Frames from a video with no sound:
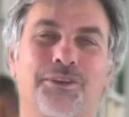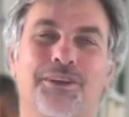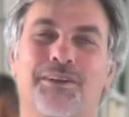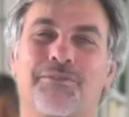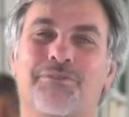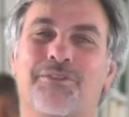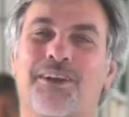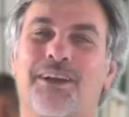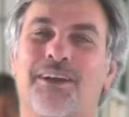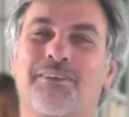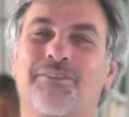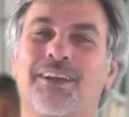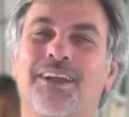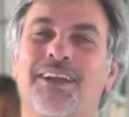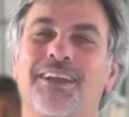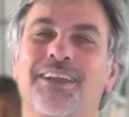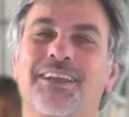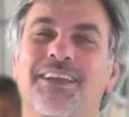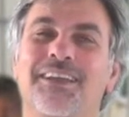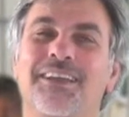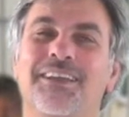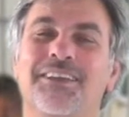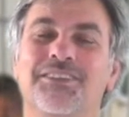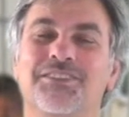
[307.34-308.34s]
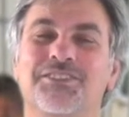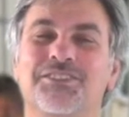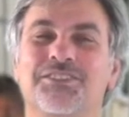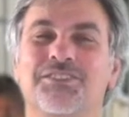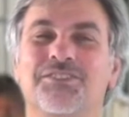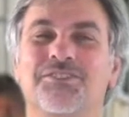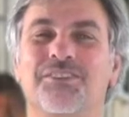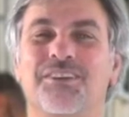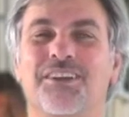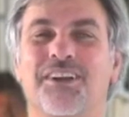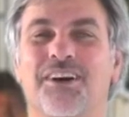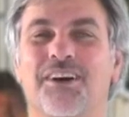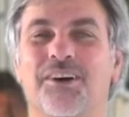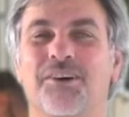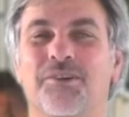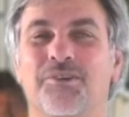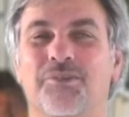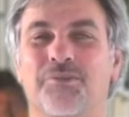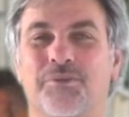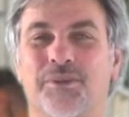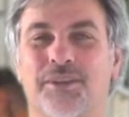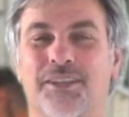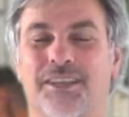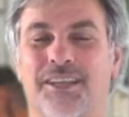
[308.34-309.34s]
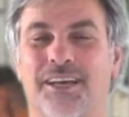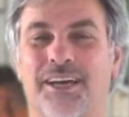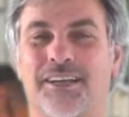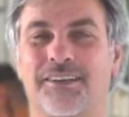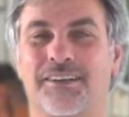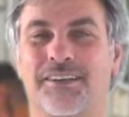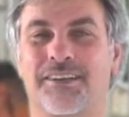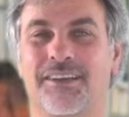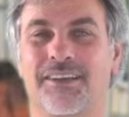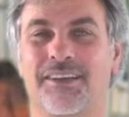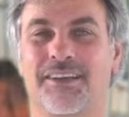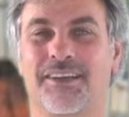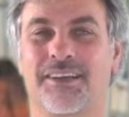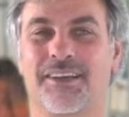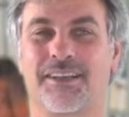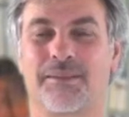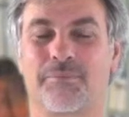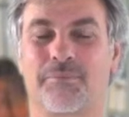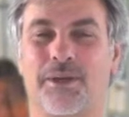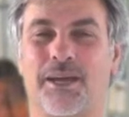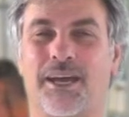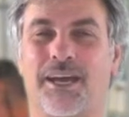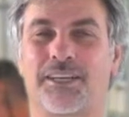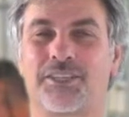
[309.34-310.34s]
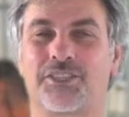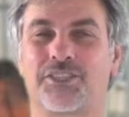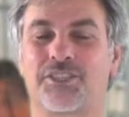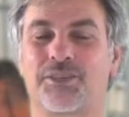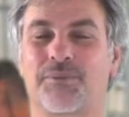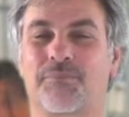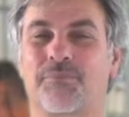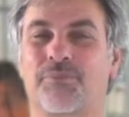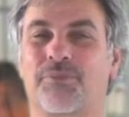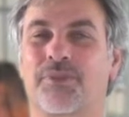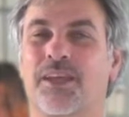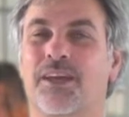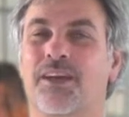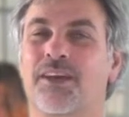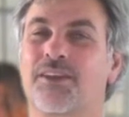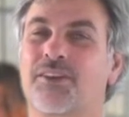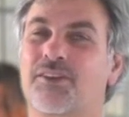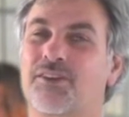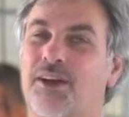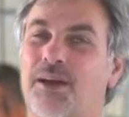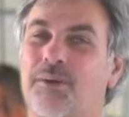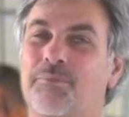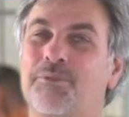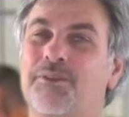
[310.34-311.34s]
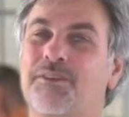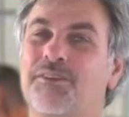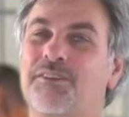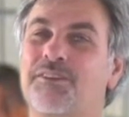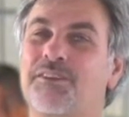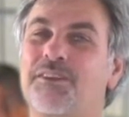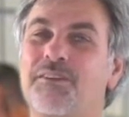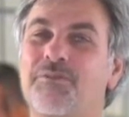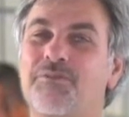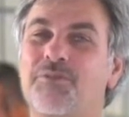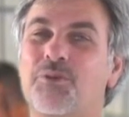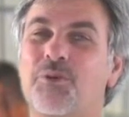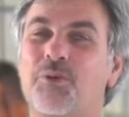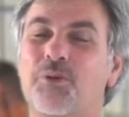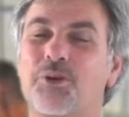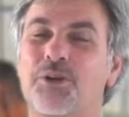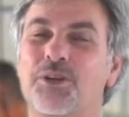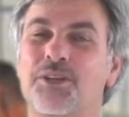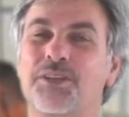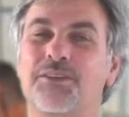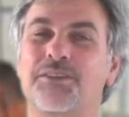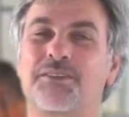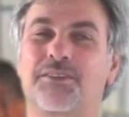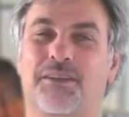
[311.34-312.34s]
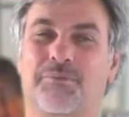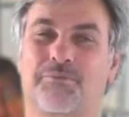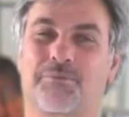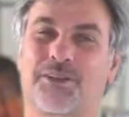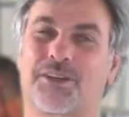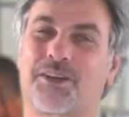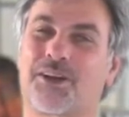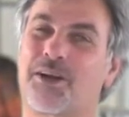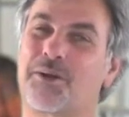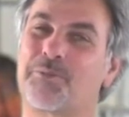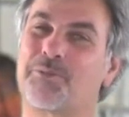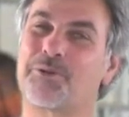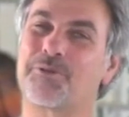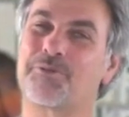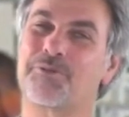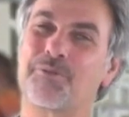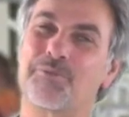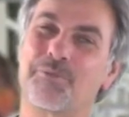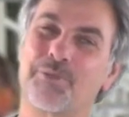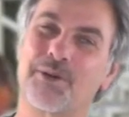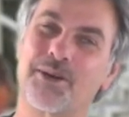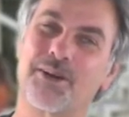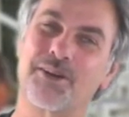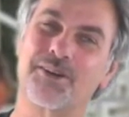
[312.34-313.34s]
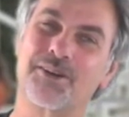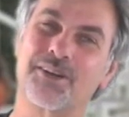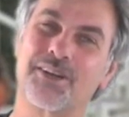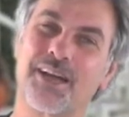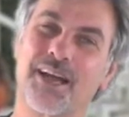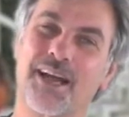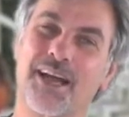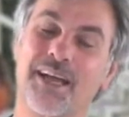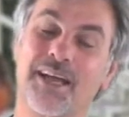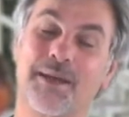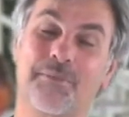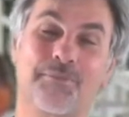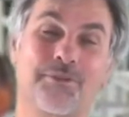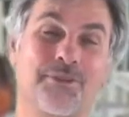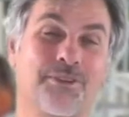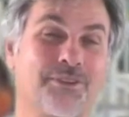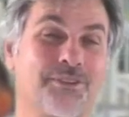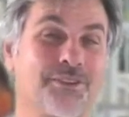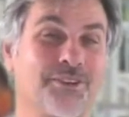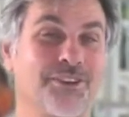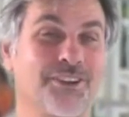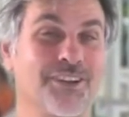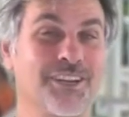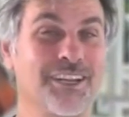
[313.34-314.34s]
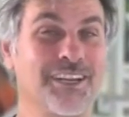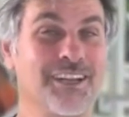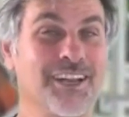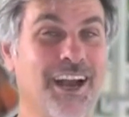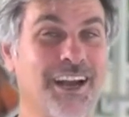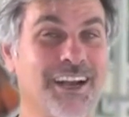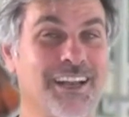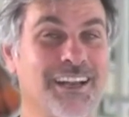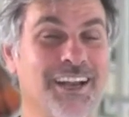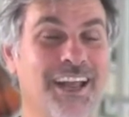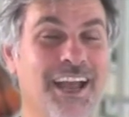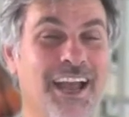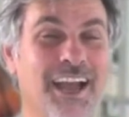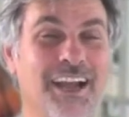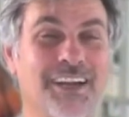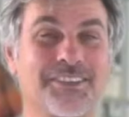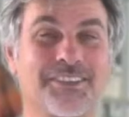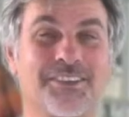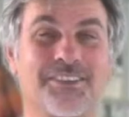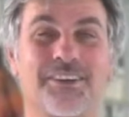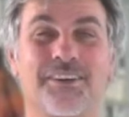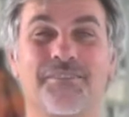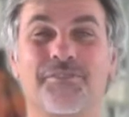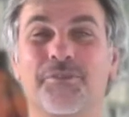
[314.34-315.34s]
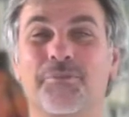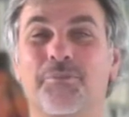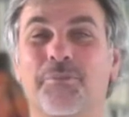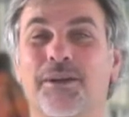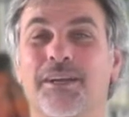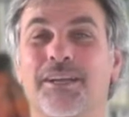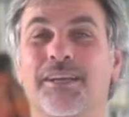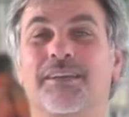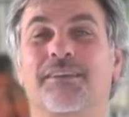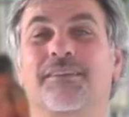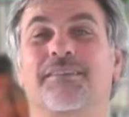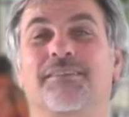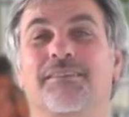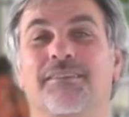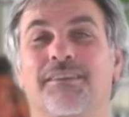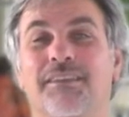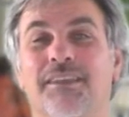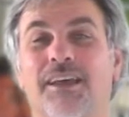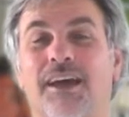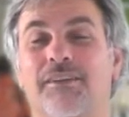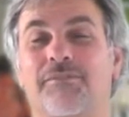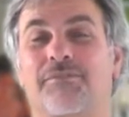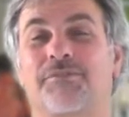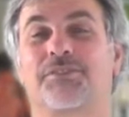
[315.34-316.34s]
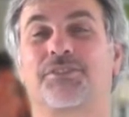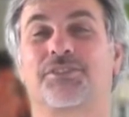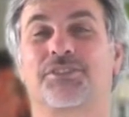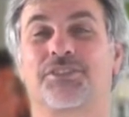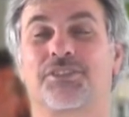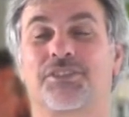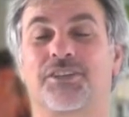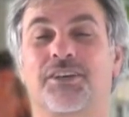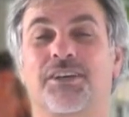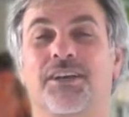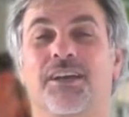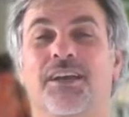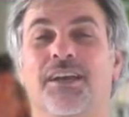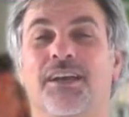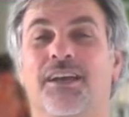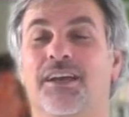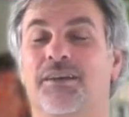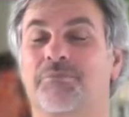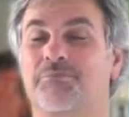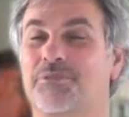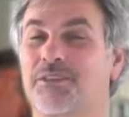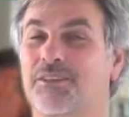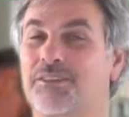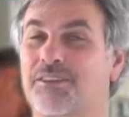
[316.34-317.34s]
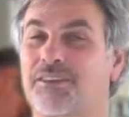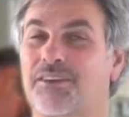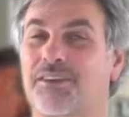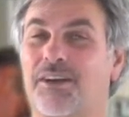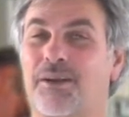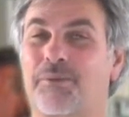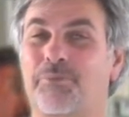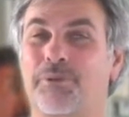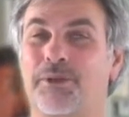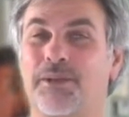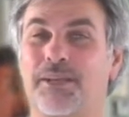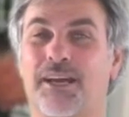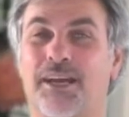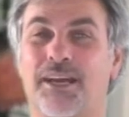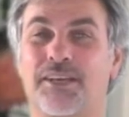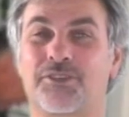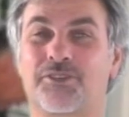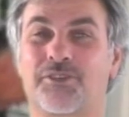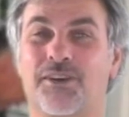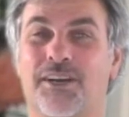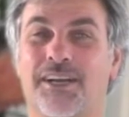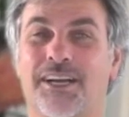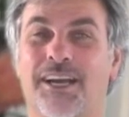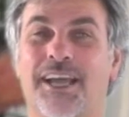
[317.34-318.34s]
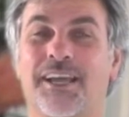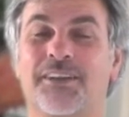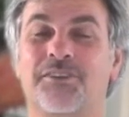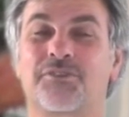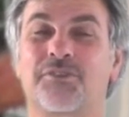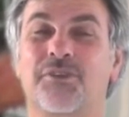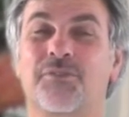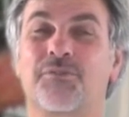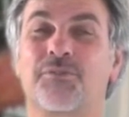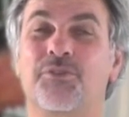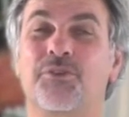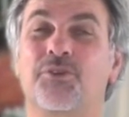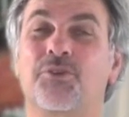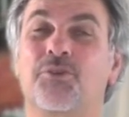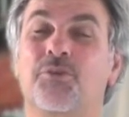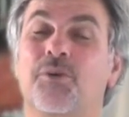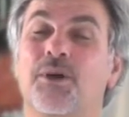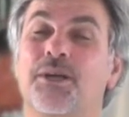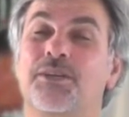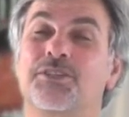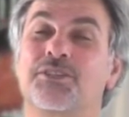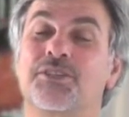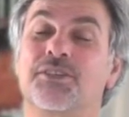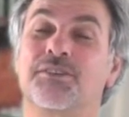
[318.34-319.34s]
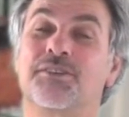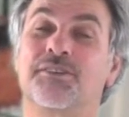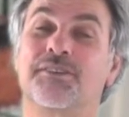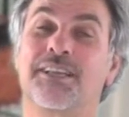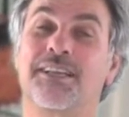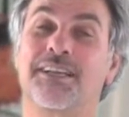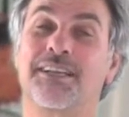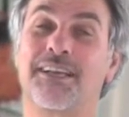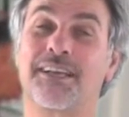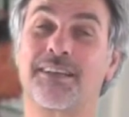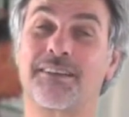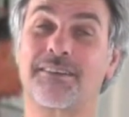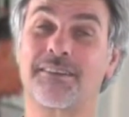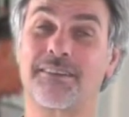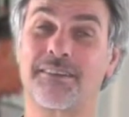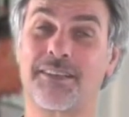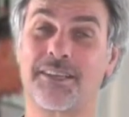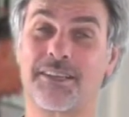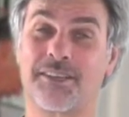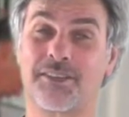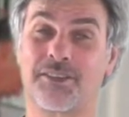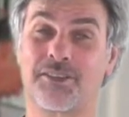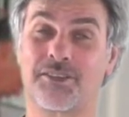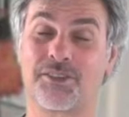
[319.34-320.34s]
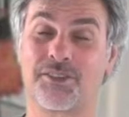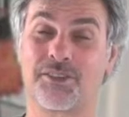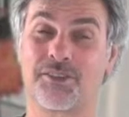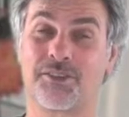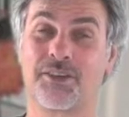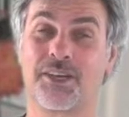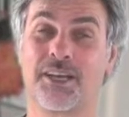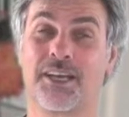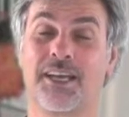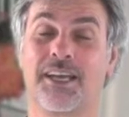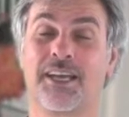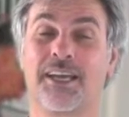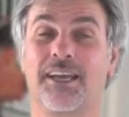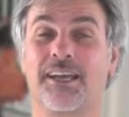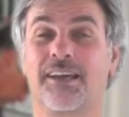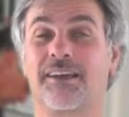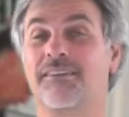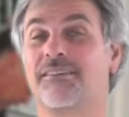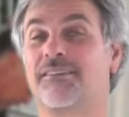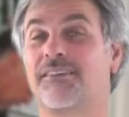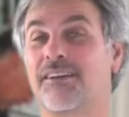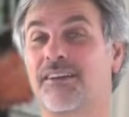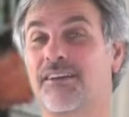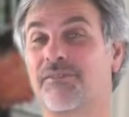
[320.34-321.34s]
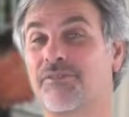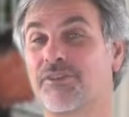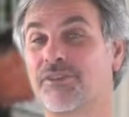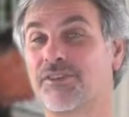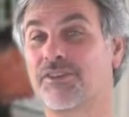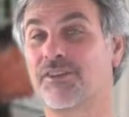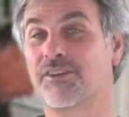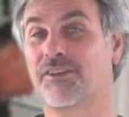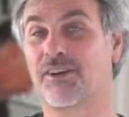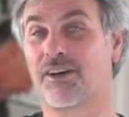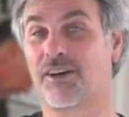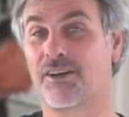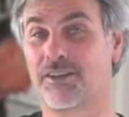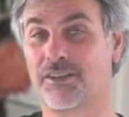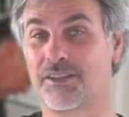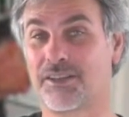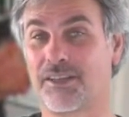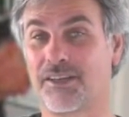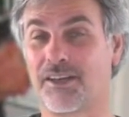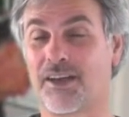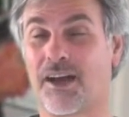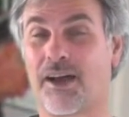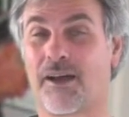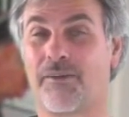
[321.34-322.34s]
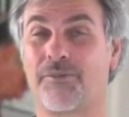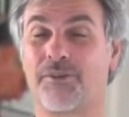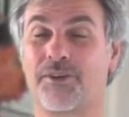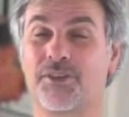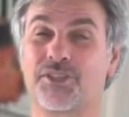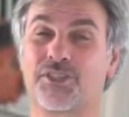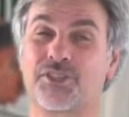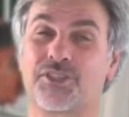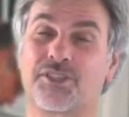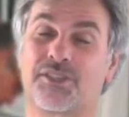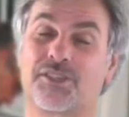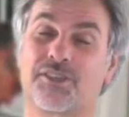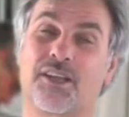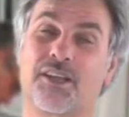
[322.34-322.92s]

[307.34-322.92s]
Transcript: you ever have any issue at all with that patch. So I'm Steve Gordon. I'm the carpet repair guy. I'm certainly not an actor. Everybody can see that for sure. I'm just a carpet guy trying to answer a few questions. The next thing to do is to give us a call at the office